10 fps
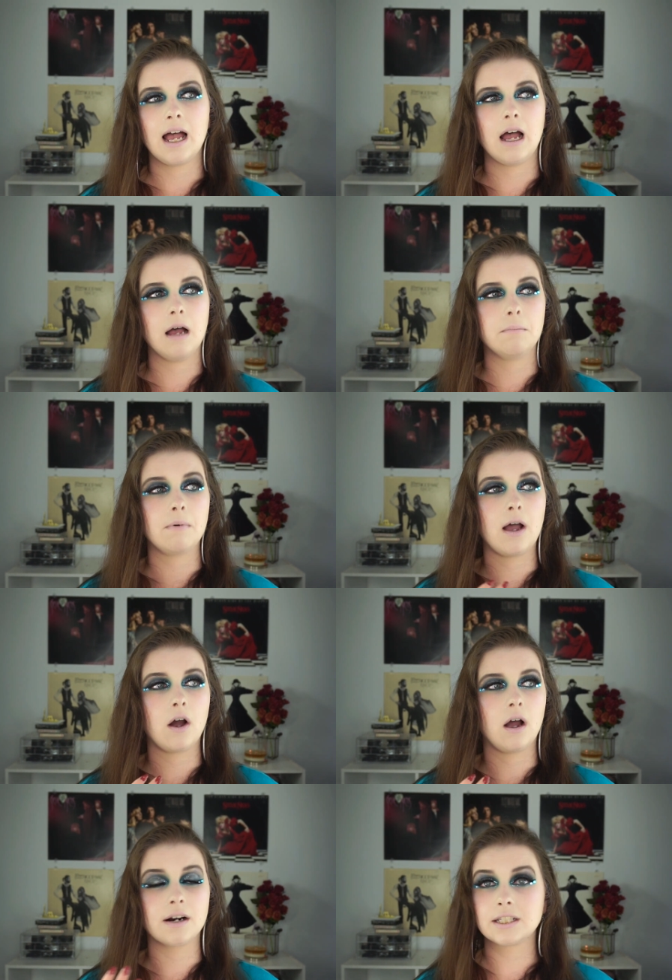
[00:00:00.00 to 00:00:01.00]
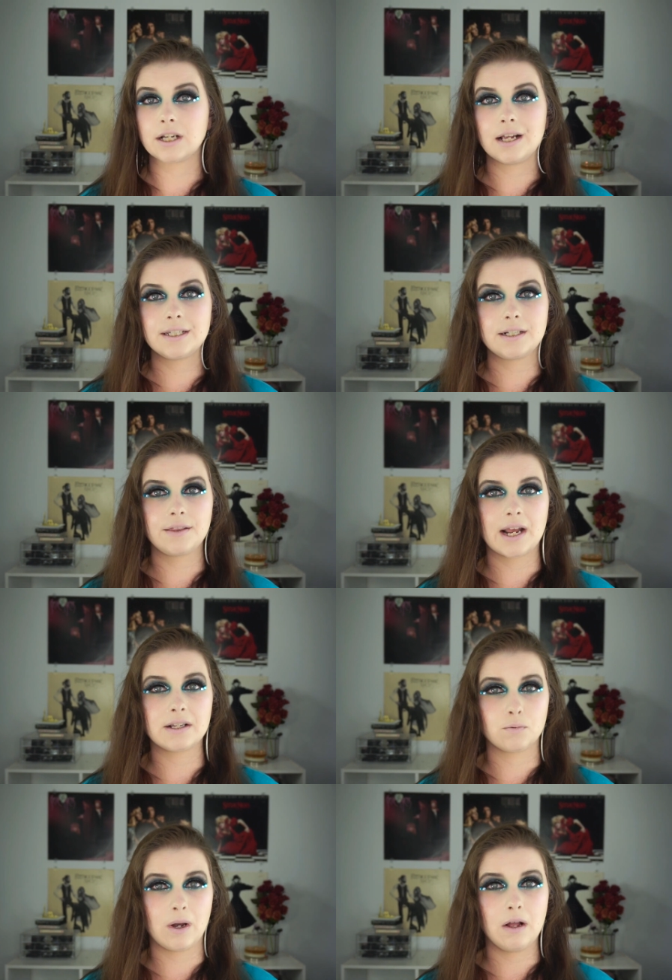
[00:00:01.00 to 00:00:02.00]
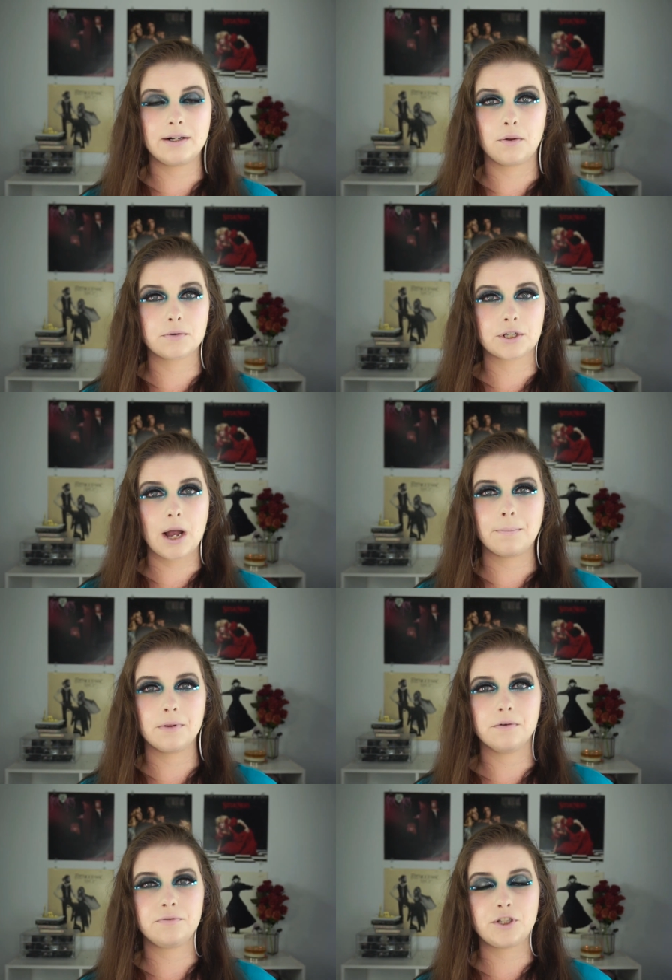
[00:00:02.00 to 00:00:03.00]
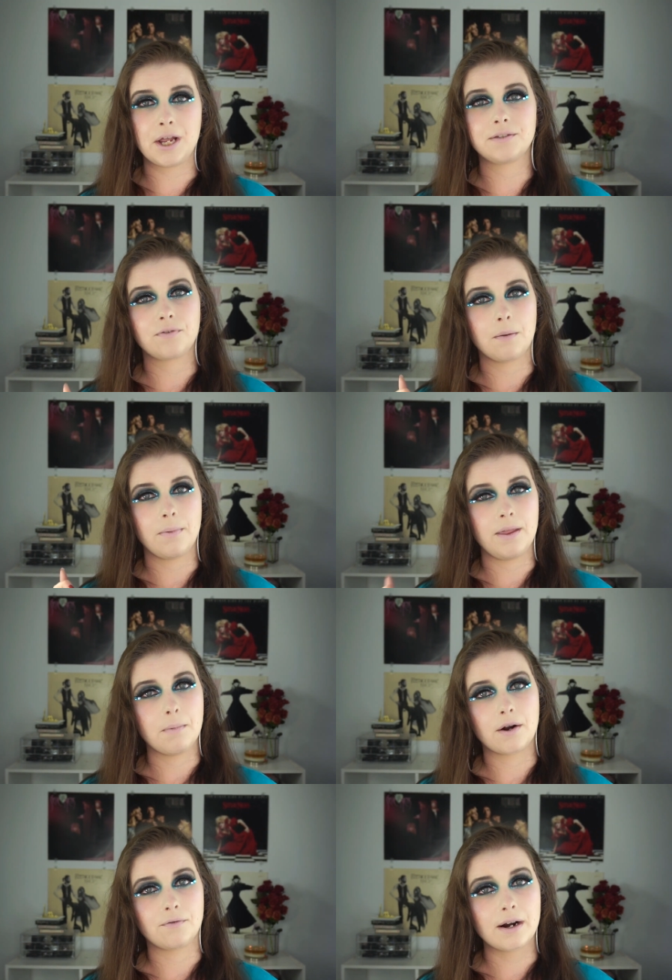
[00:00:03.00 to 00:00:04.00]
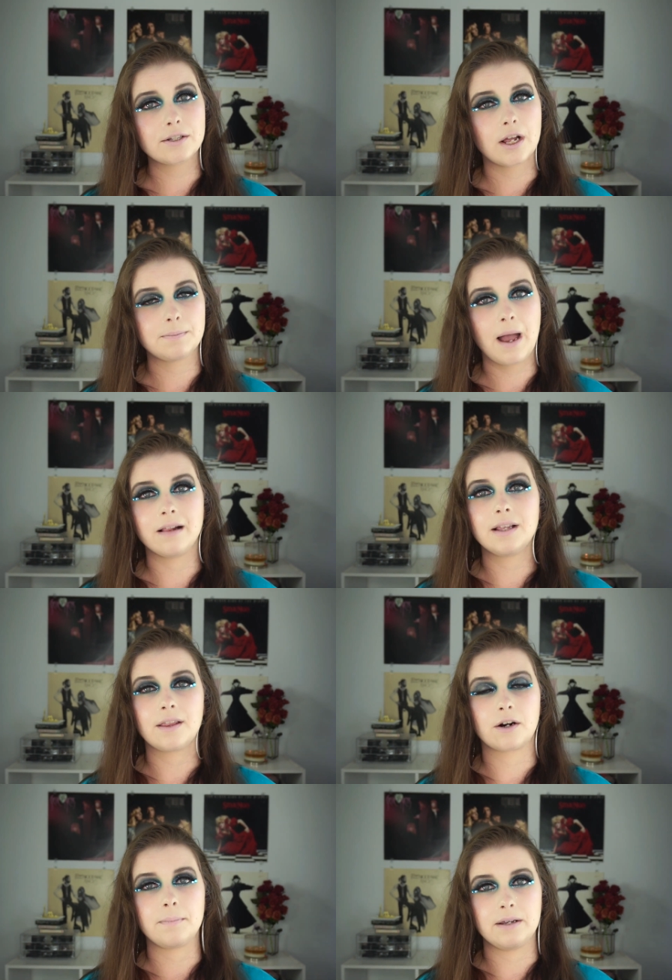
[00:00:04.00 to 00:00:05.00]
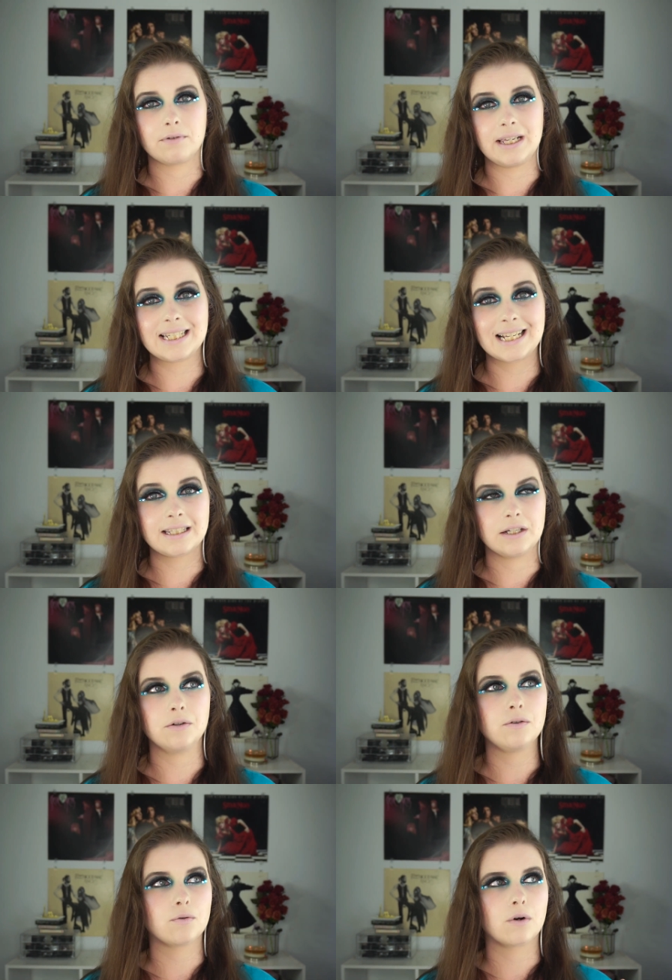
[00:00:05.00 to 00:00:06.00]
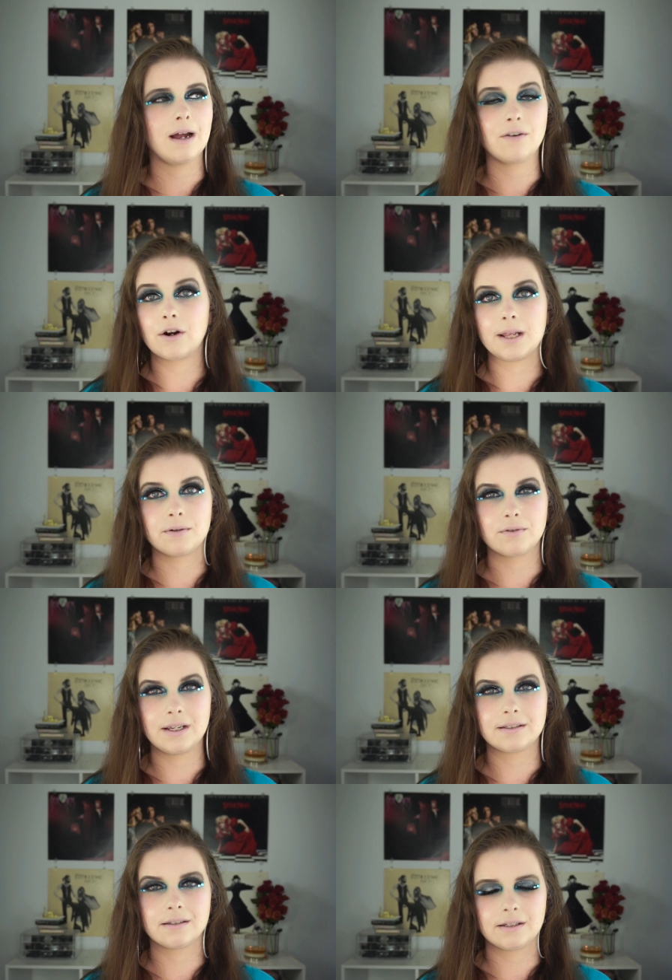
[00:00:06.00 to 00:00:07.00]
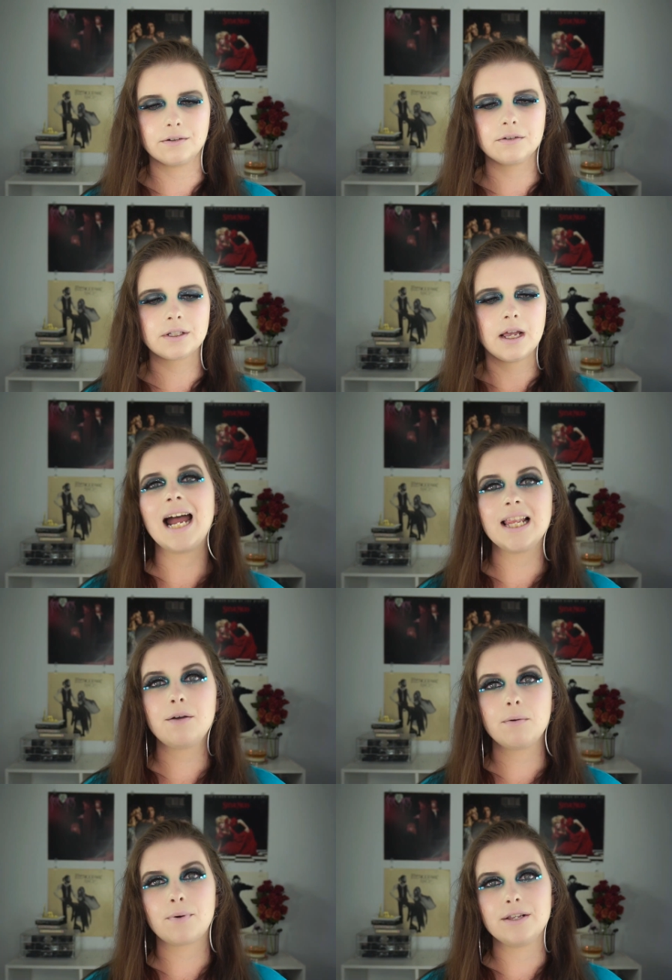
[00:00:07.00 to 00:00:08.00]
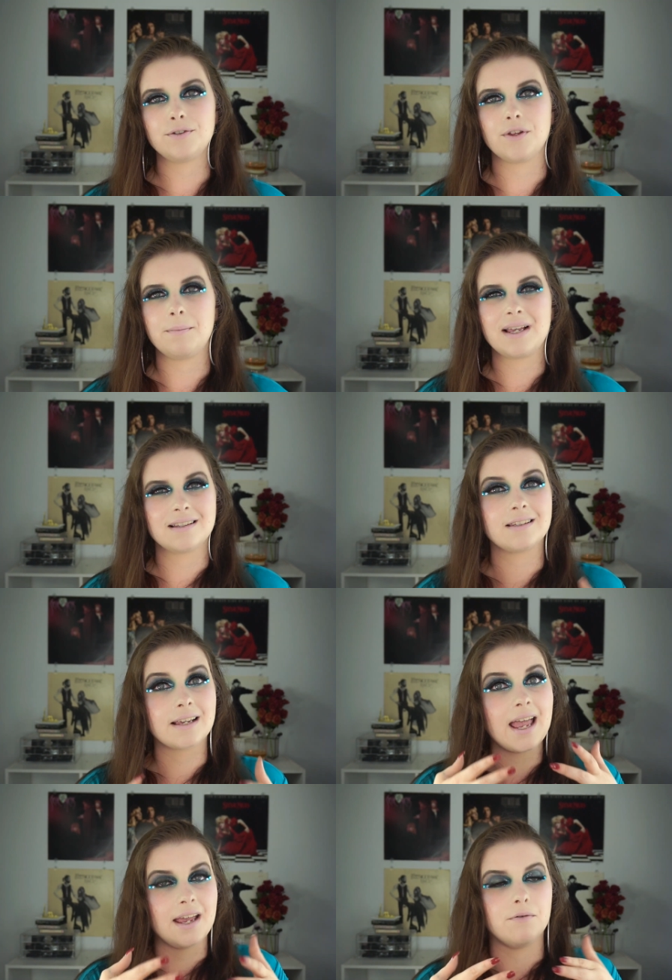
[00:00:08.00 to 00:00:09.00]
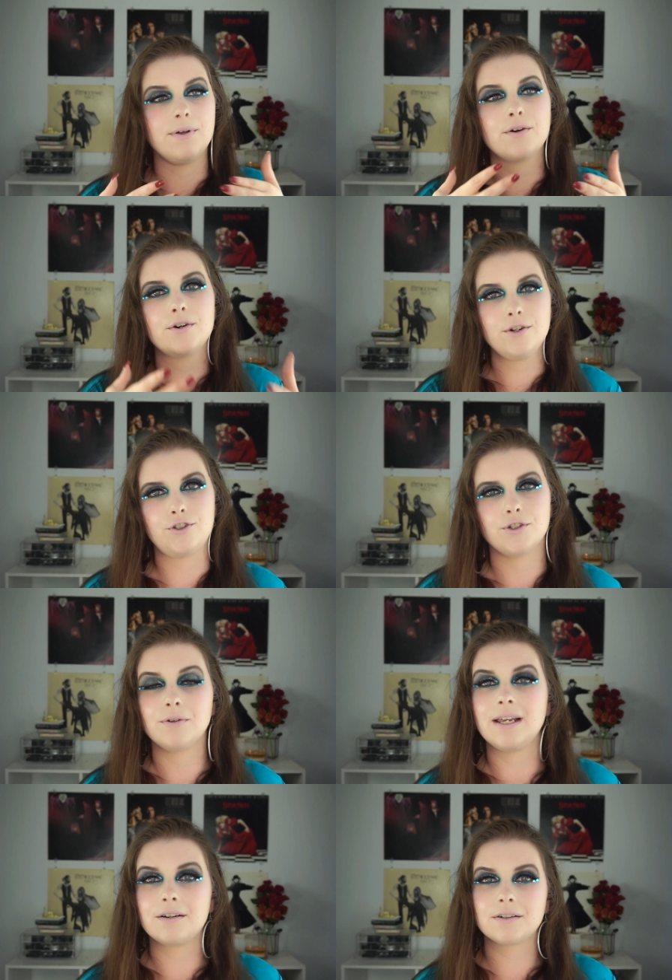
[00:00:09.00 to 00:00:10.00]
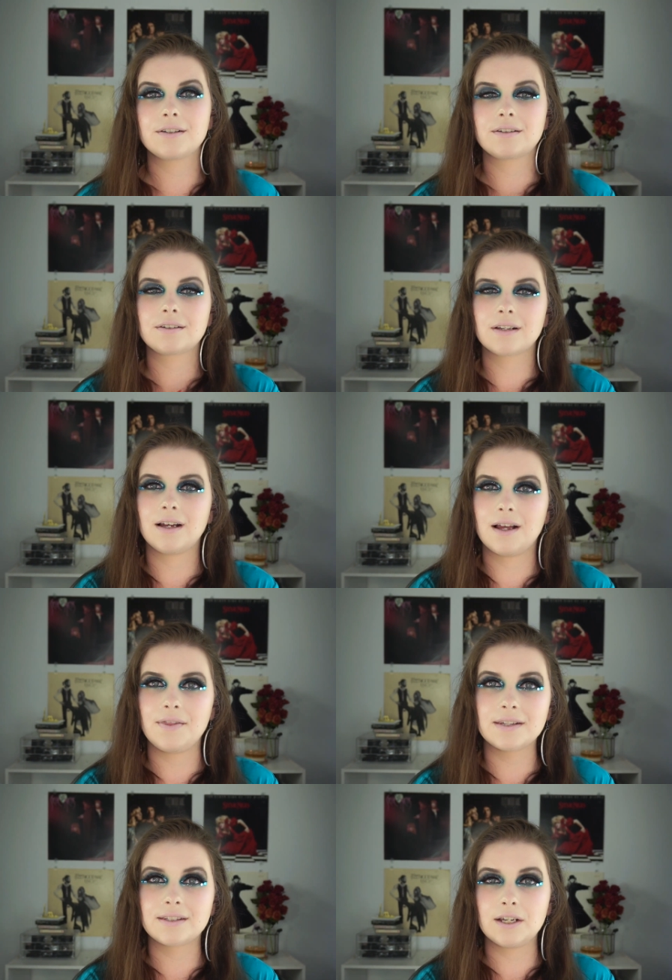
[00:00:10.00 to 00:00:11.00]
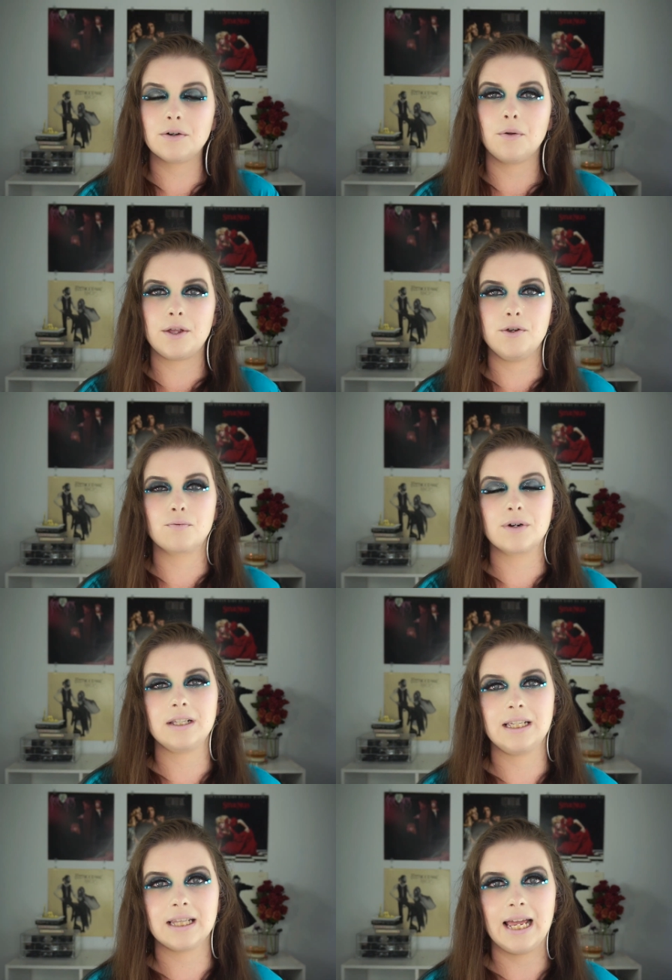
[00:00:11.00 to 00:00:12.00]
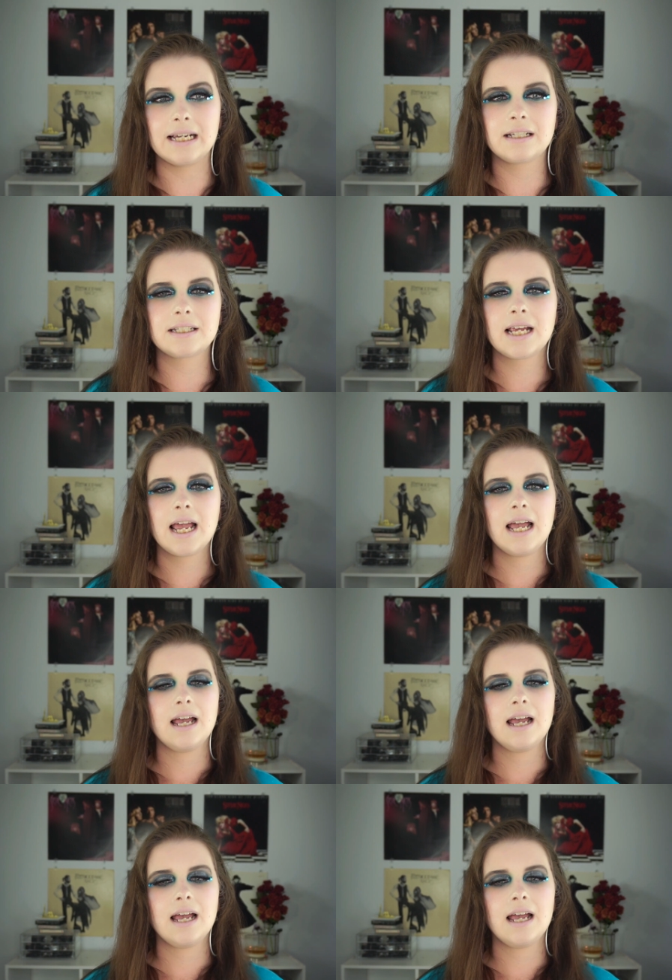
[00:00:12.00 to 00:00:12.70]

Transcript: Um, Anastasia did that as well. I know there's a couple of shades from the Modern Renaissance palette that are being released as singles or have already been released as singles. I like when brands do that because it's like, hey, we heard you. Here's this single that you really liked.